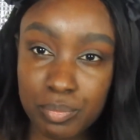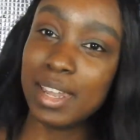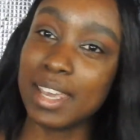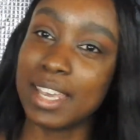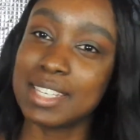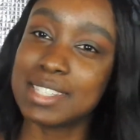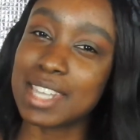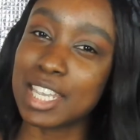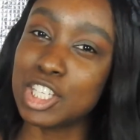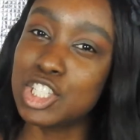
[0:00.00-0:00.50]

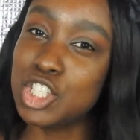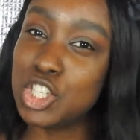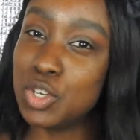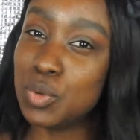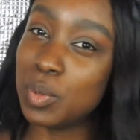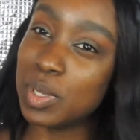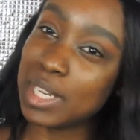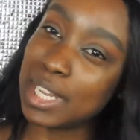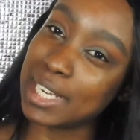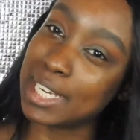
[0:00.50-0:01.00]
Like, it's like, do
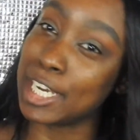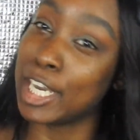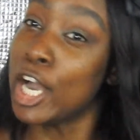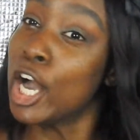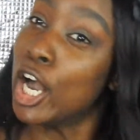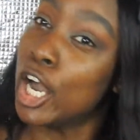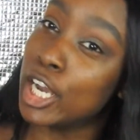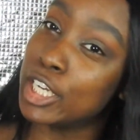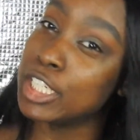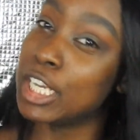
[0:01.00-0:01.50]
you want like a
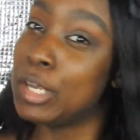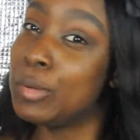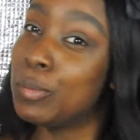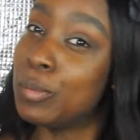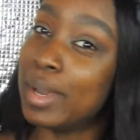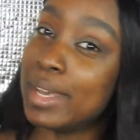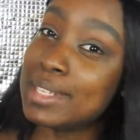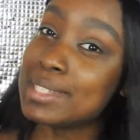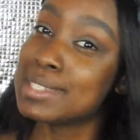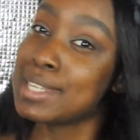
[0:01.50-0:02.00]
Kanye
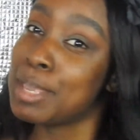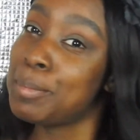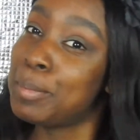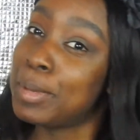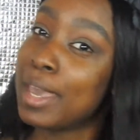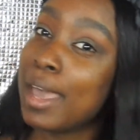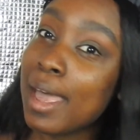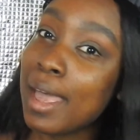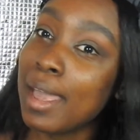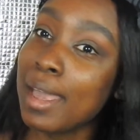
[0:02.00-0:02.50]
West type
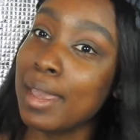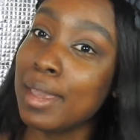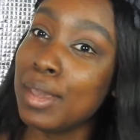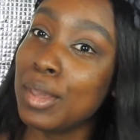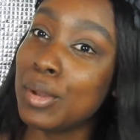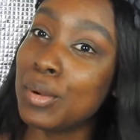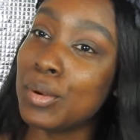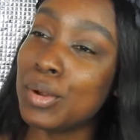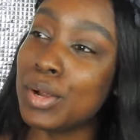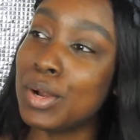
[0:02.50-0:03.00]
of
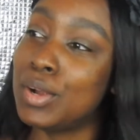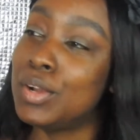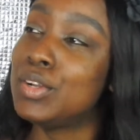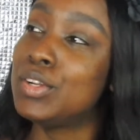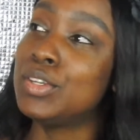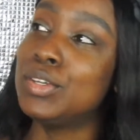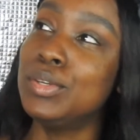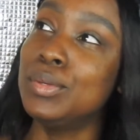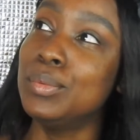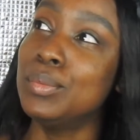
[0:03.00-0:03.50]
guy, or, or
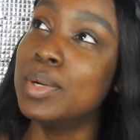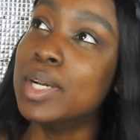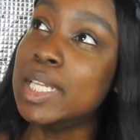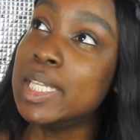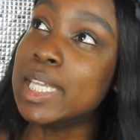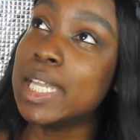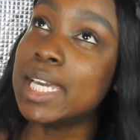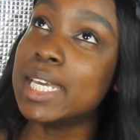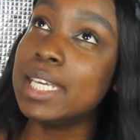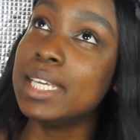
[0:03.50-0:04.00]
do you
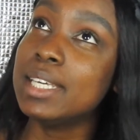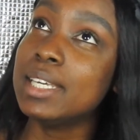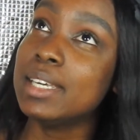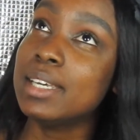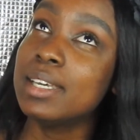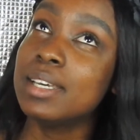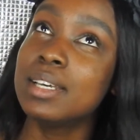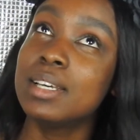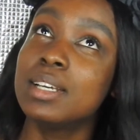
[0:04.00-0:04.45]
want like,